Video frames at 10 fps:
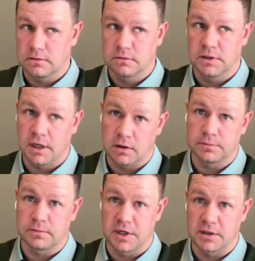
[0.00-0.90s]
you know,
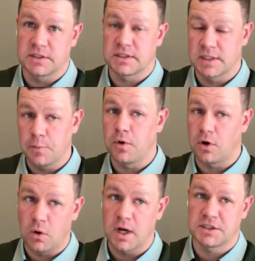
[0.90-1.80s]
they're simple
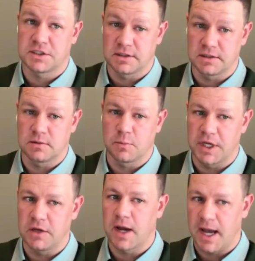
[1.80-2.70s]
questions,
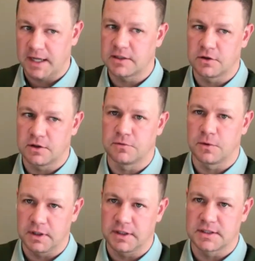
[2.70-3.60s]
but you had to have
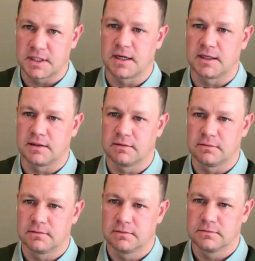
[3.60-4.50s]
really studied
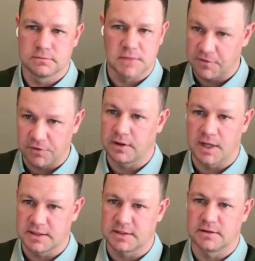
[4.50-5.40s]
every
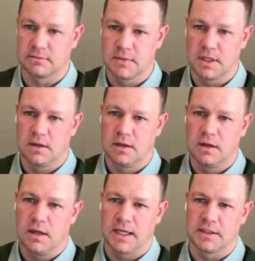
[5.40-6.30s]
lesson.
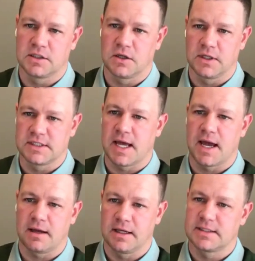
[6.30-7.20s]
And so it's
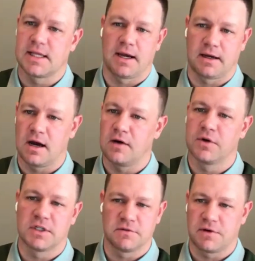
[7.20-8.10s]
that
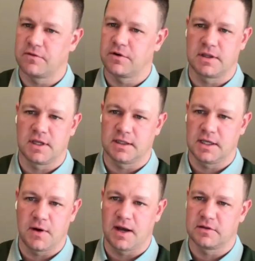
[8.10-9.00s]
coverage of everything that
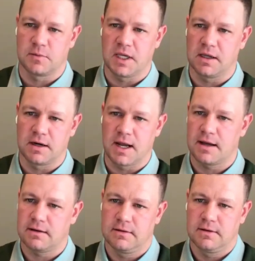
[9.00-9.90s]
you have to be good at.